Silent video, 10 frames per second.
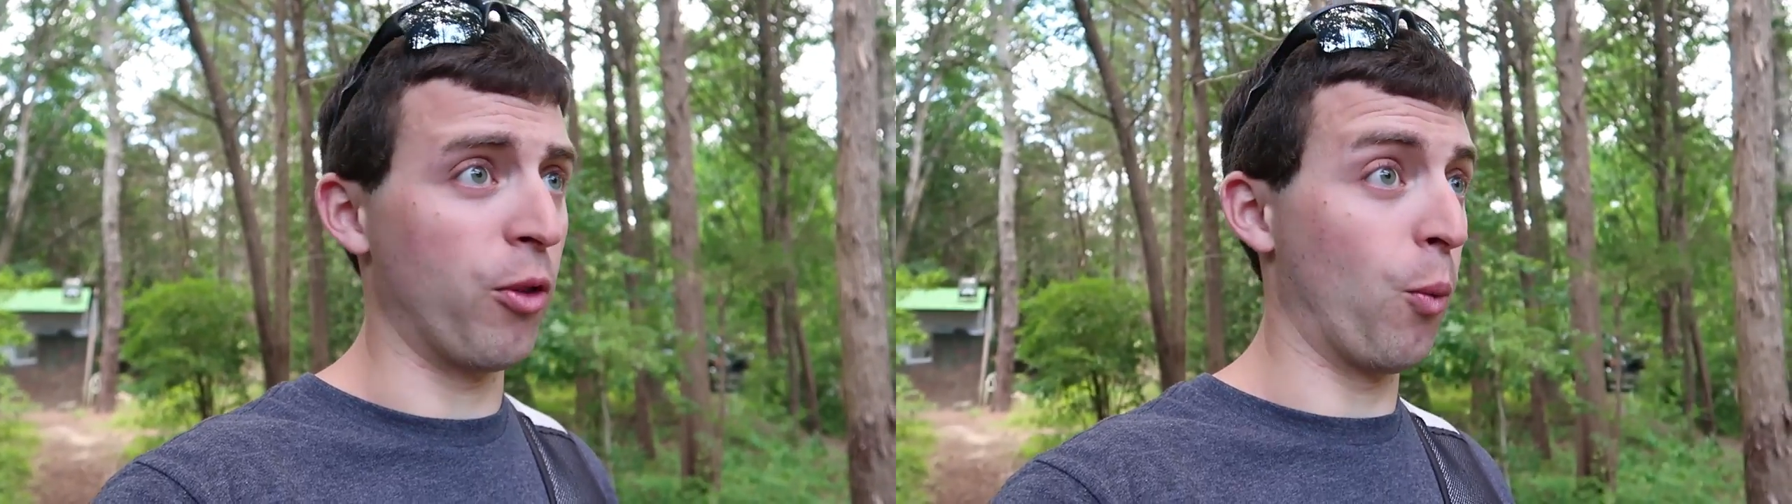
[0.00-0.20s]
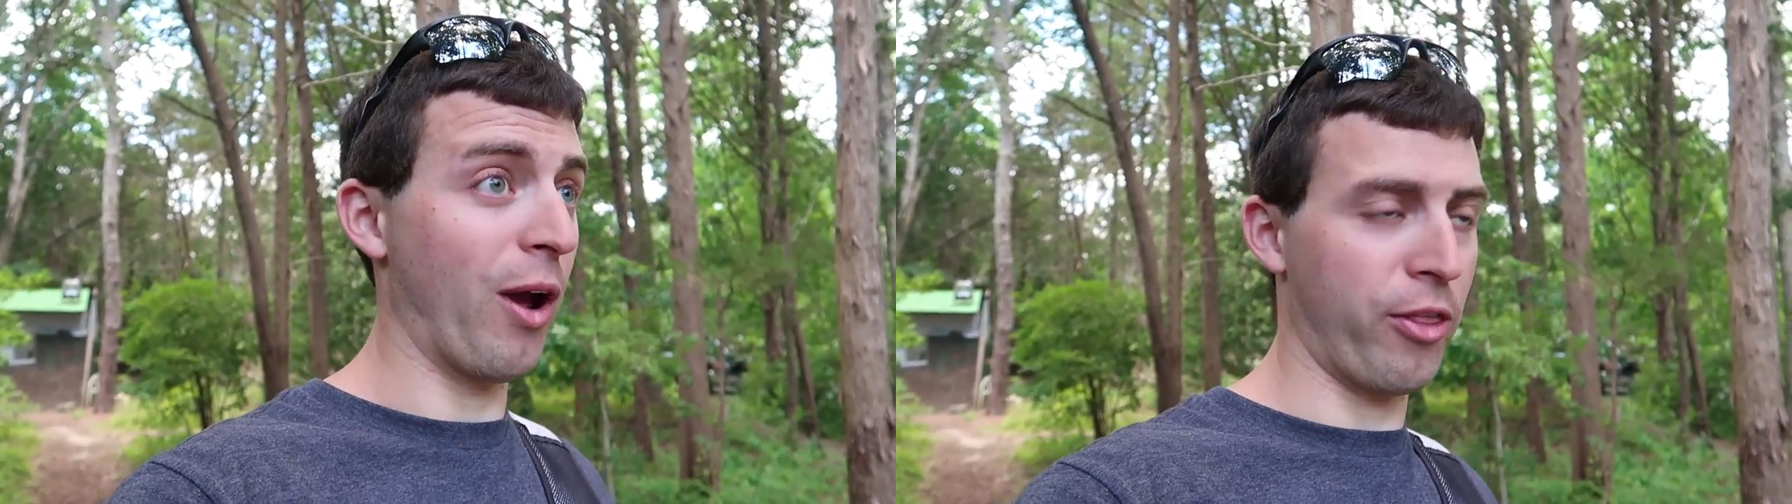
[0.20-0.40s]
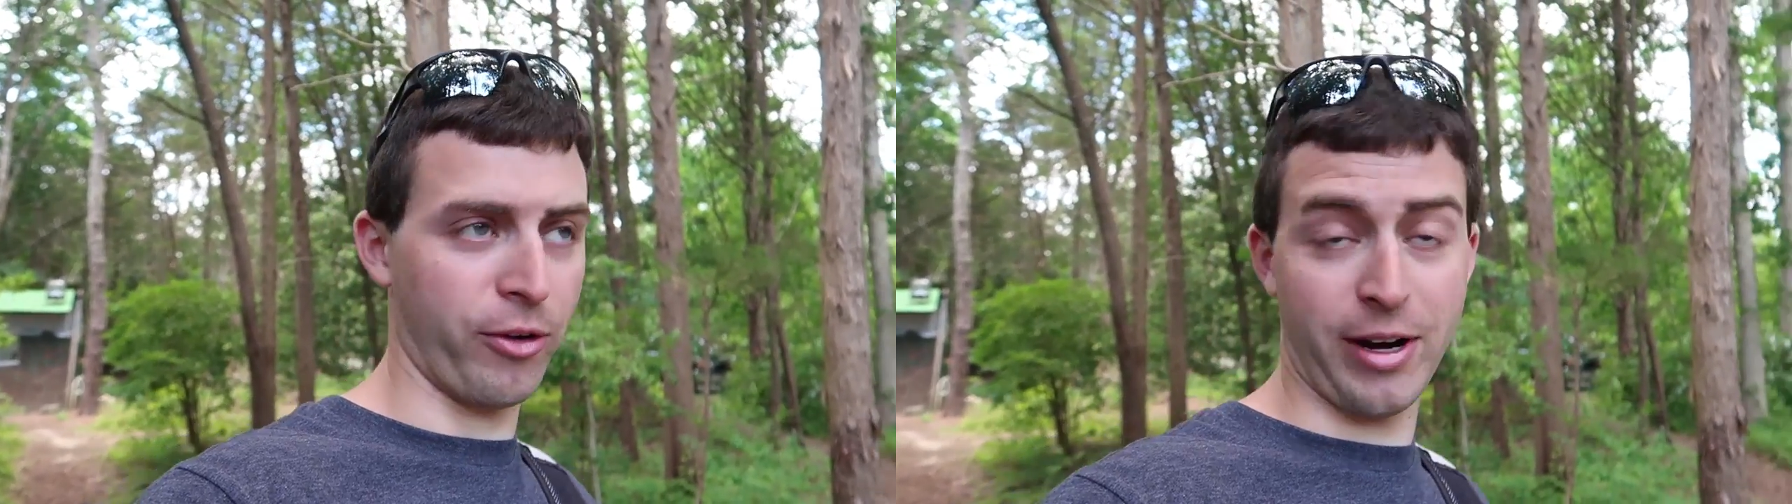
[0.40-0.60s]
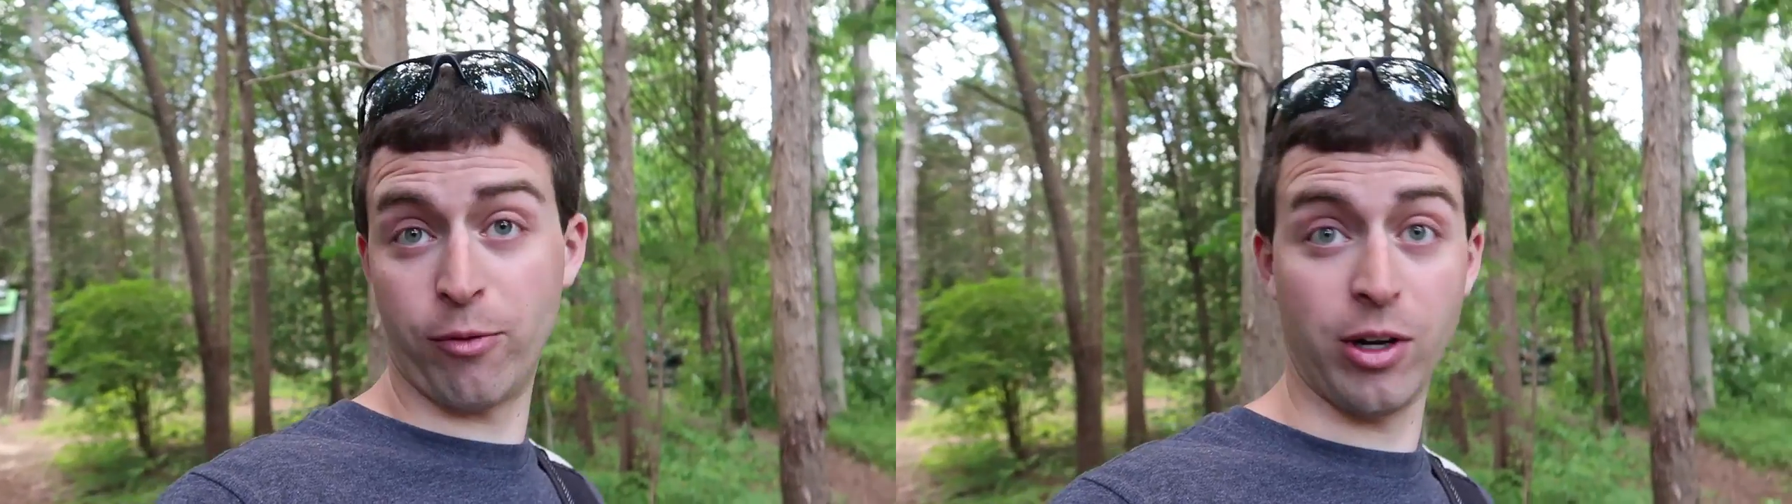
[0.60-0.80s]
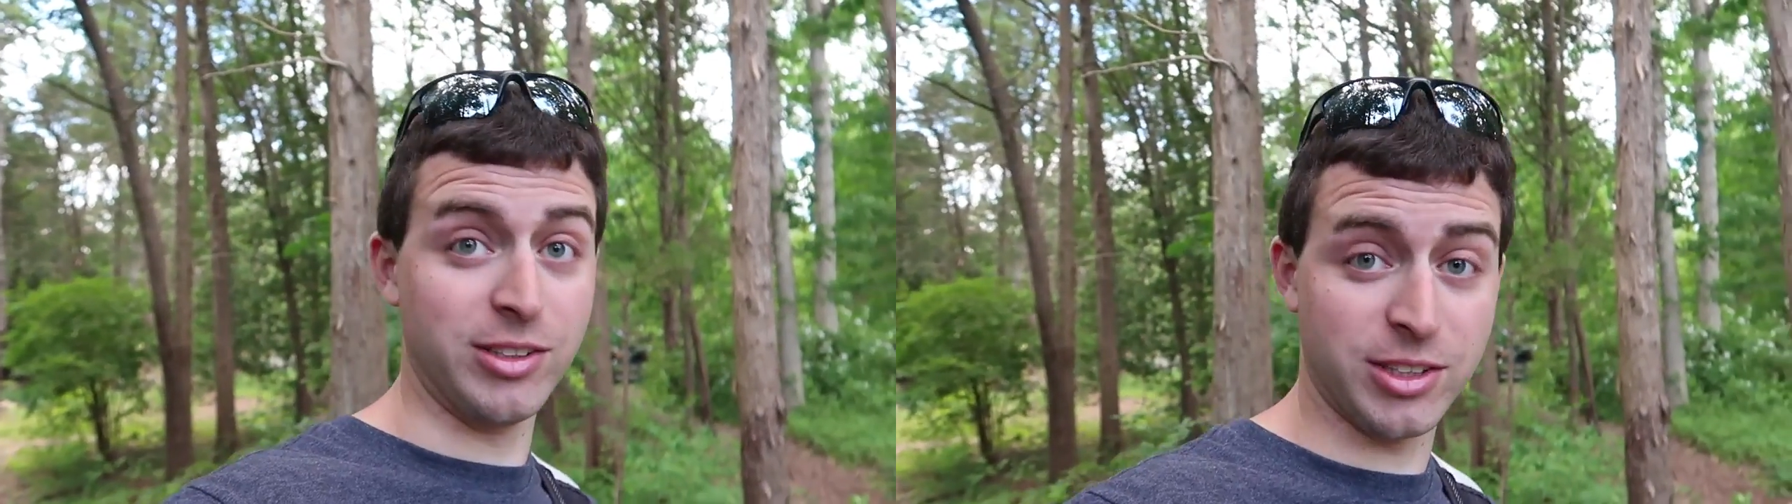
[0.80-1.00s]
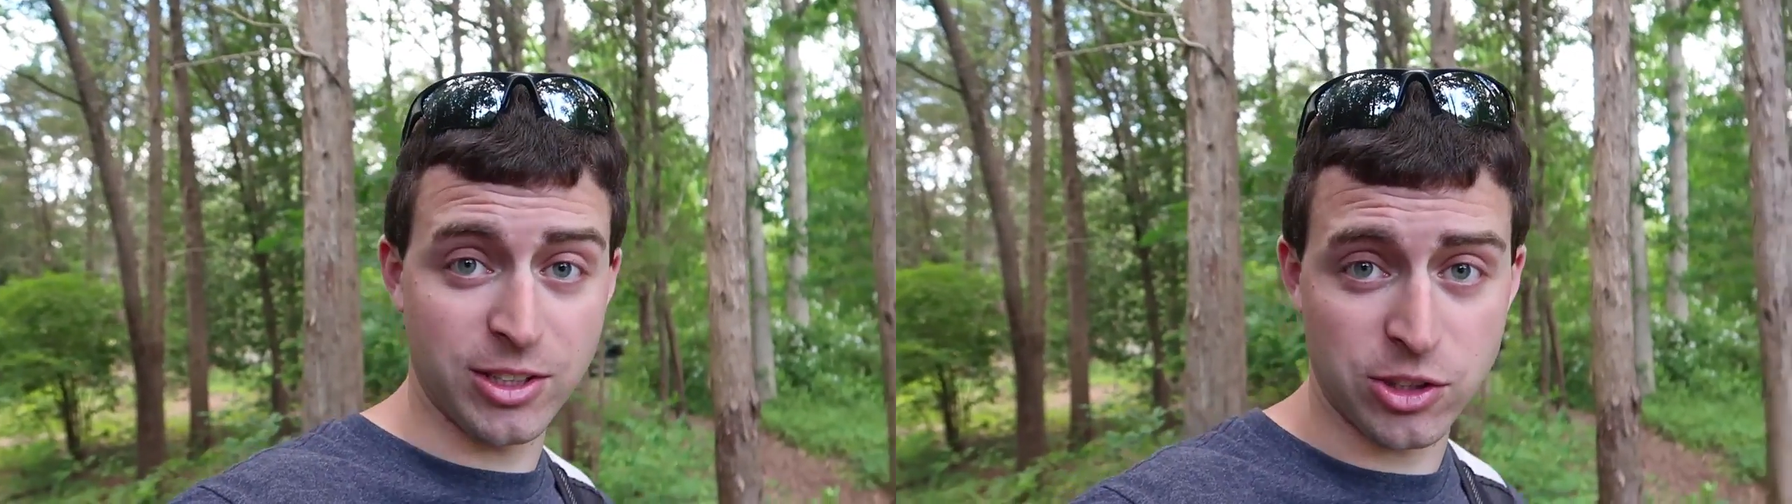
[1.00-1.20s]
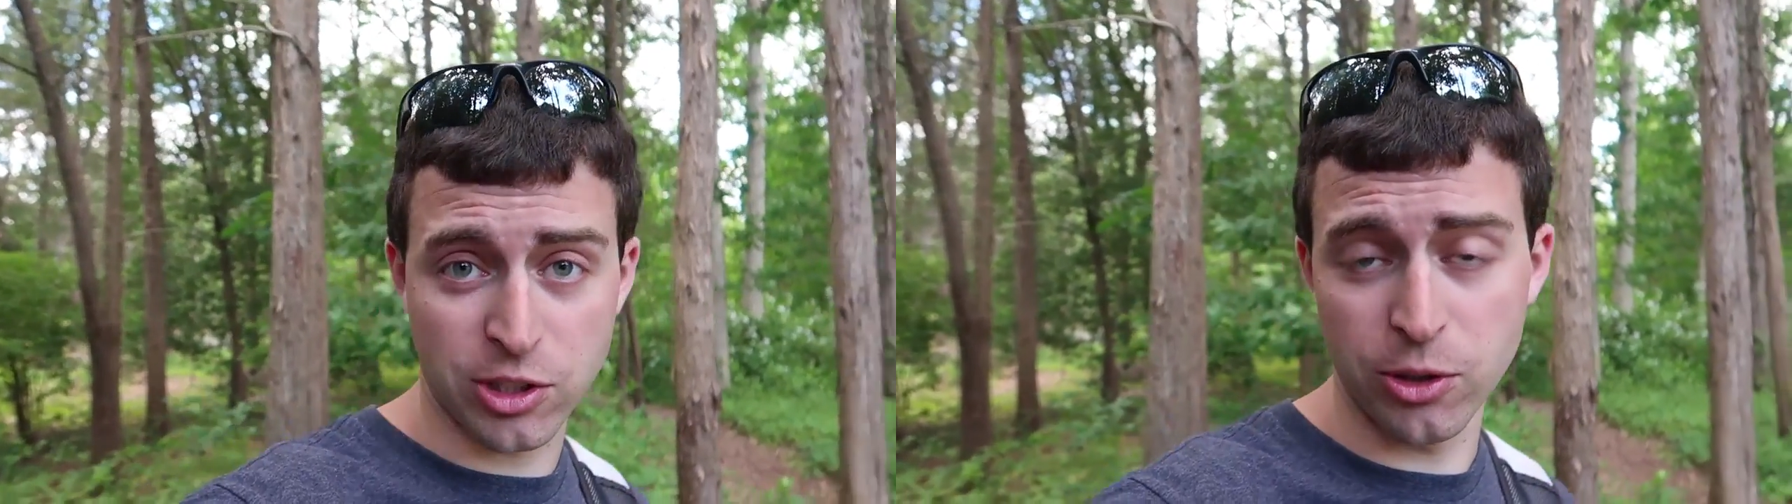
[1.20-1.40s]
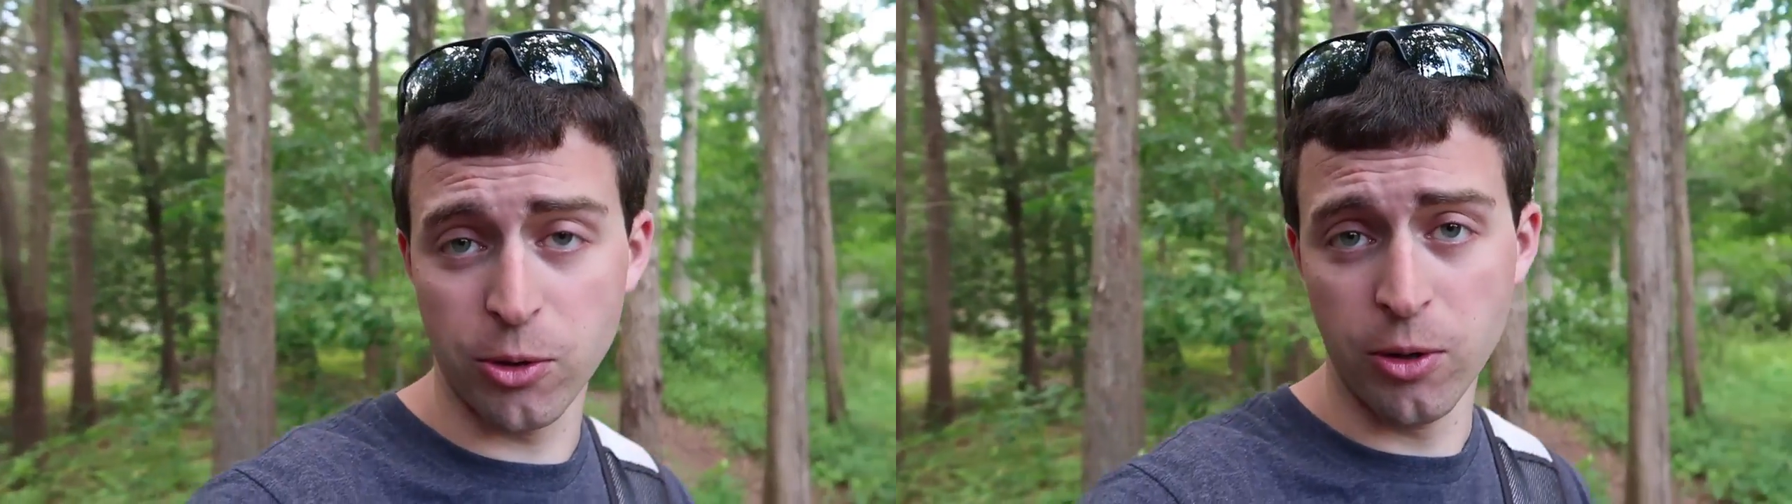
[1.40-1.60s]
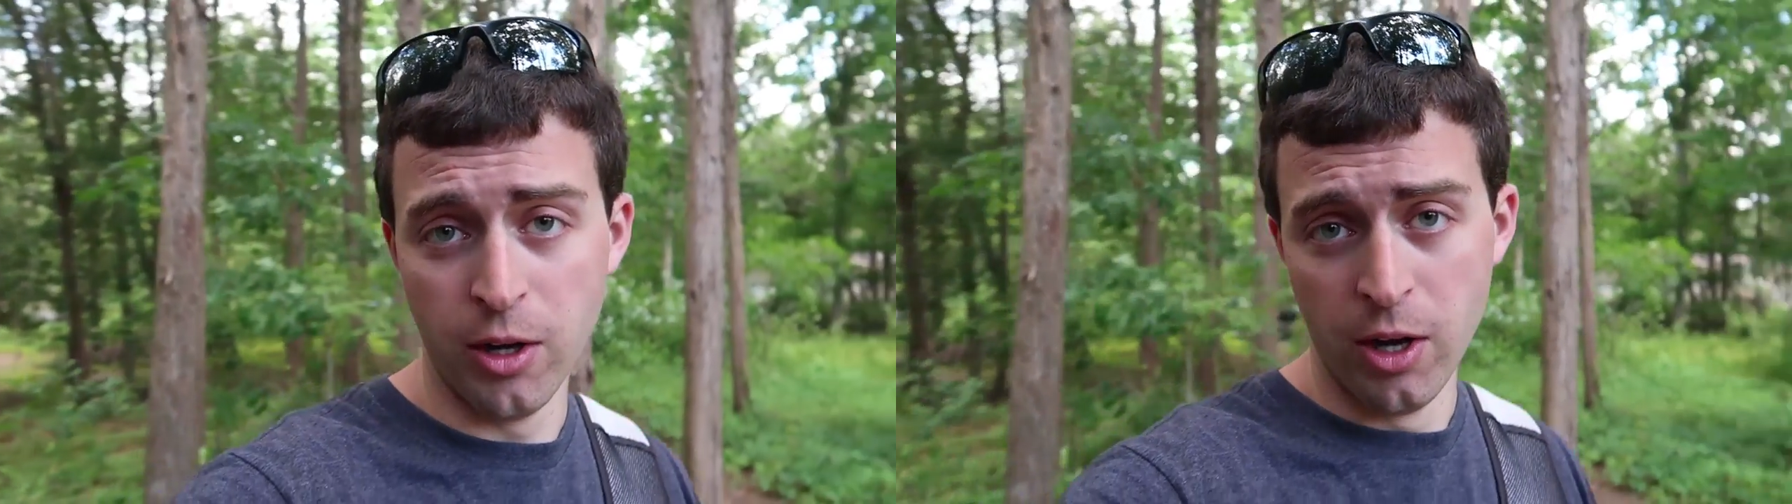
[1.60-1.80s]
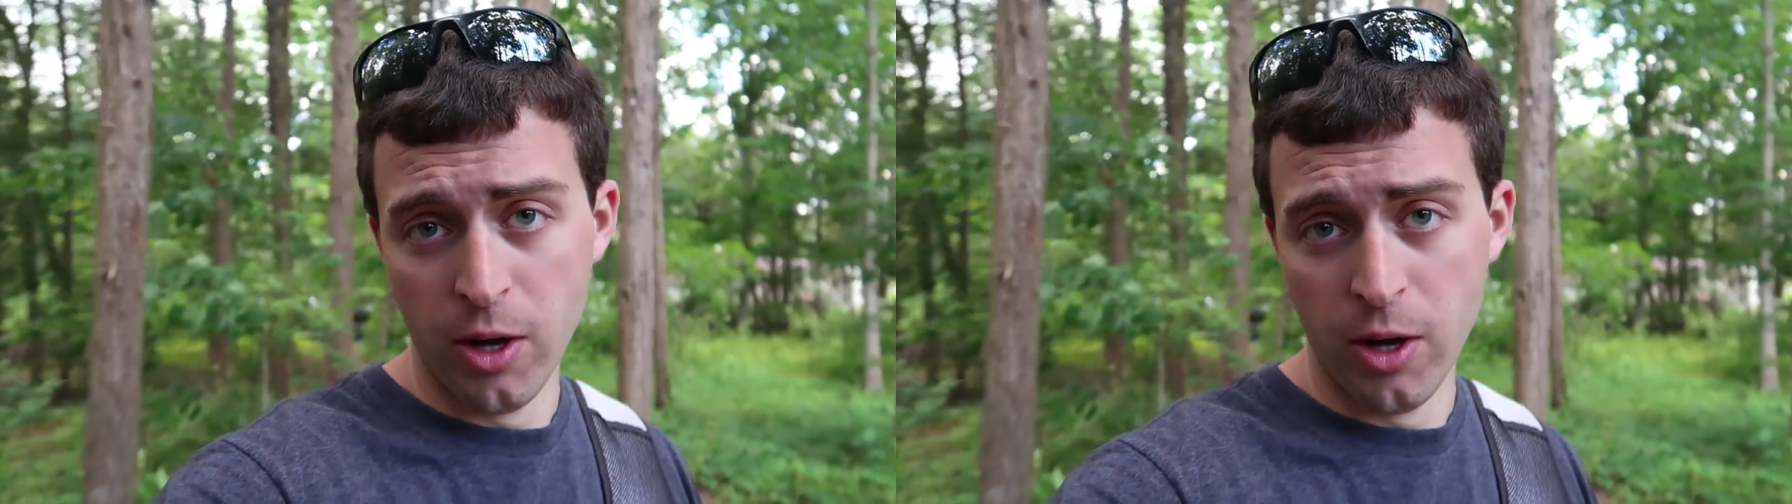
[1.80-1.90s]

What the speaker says: the weather it runs into